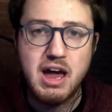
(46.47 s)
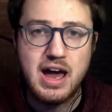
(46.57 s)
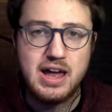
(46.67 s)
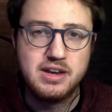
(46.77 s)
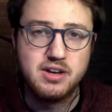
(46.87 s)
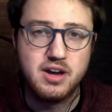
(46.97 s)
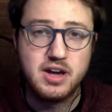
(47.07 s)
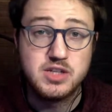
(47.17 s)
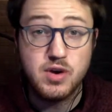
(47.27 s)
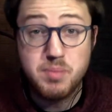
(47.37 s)
And
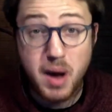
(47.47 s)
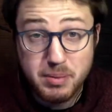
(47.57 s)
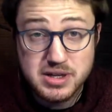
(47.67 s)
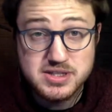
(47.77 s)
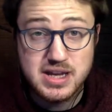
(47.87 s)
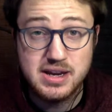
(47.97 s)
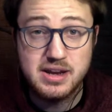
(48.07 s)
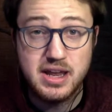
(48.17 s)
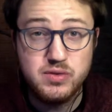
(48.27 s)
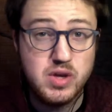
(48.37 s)
it's very popular in
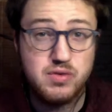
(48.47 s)
Scandinavia.